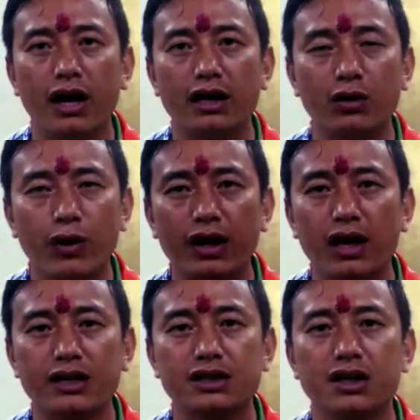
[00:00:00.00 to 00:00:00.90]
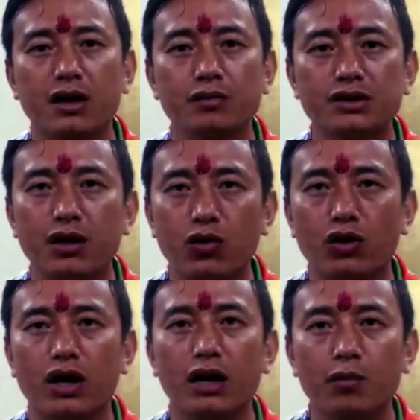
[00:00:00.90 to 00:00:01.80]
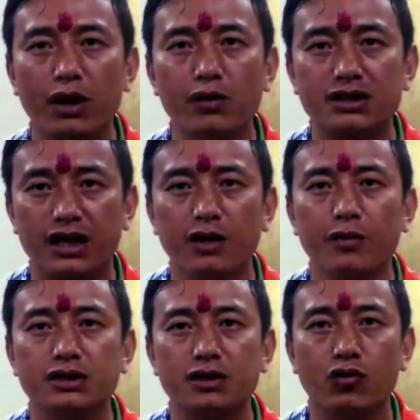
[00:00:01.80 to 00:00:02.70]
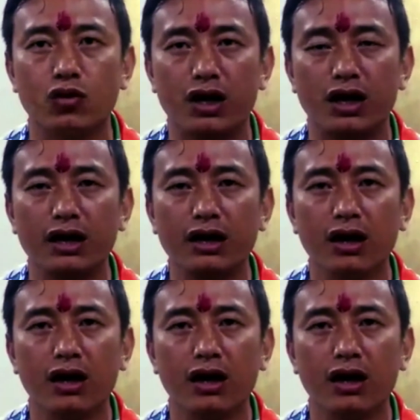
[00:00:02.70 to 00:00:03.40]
And when election comes, then Gorkha Land feels sentiments of Gorkha Land.